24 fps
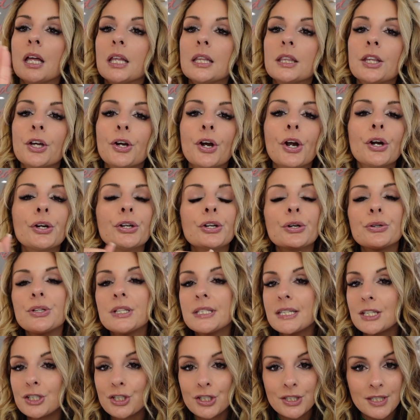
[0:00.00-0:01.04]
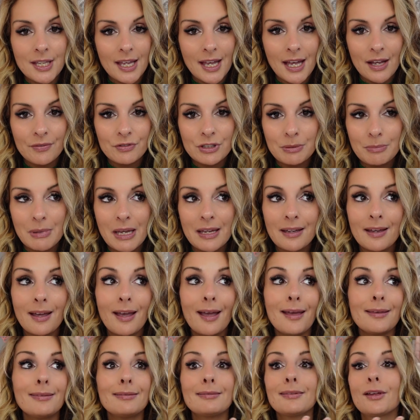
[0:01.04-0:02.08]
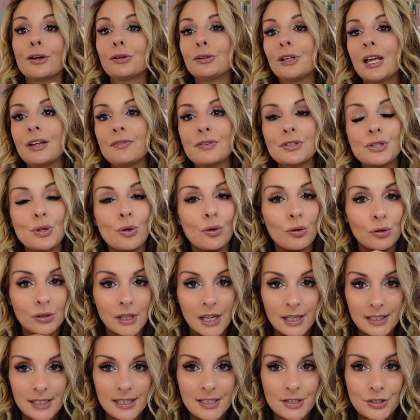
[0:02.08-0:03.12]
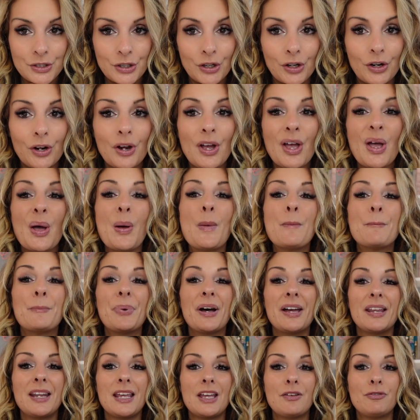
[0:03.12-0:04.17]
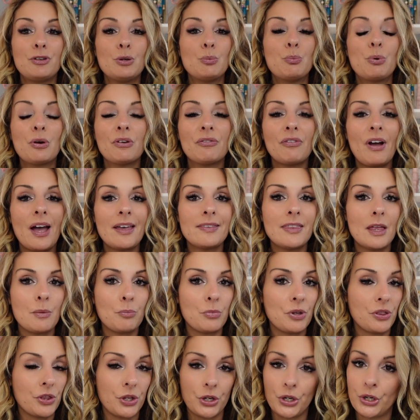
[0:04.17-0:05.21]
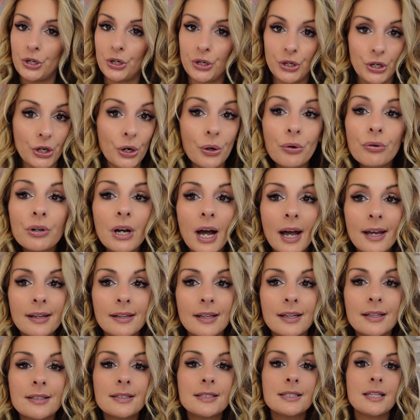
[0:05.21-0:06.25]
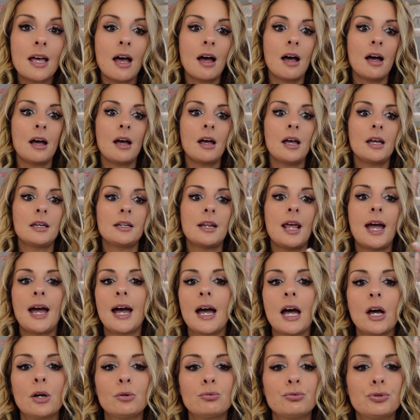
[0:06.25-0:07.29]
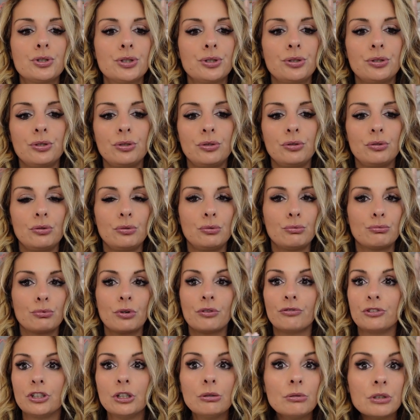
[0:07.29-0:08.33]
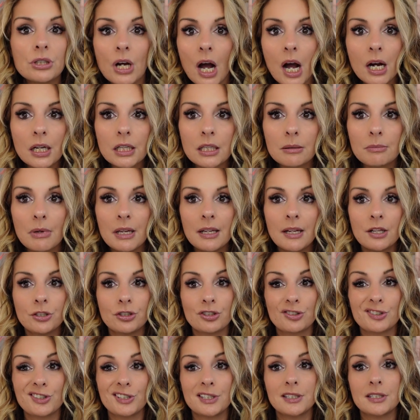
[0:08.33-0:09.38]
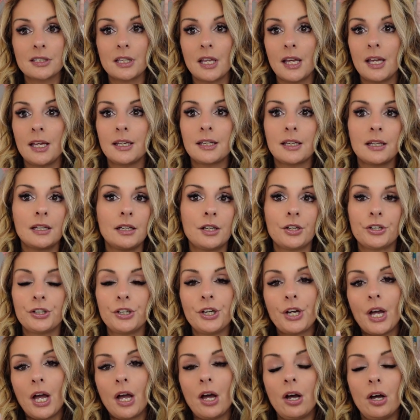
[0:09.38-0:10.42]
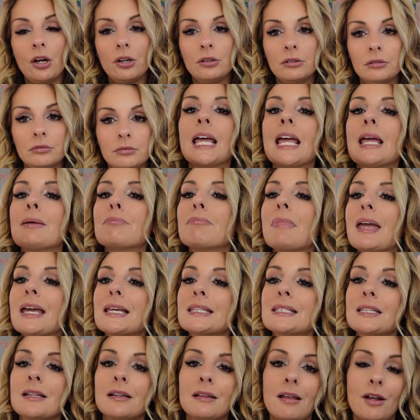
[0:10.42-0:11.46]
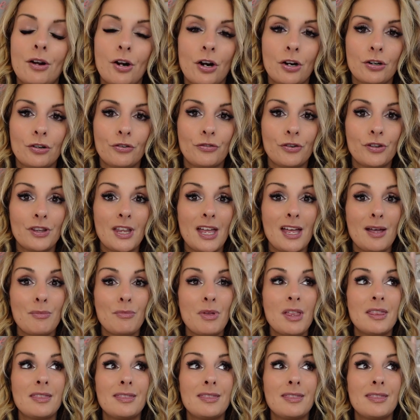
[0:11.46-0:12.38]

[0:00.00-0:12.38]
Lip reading: there are no decisions they have to make and their life is a whole lot easier. But if you provide them with no guidance on how to review a document and you're just like, here you go, it makes it a lot harder for them.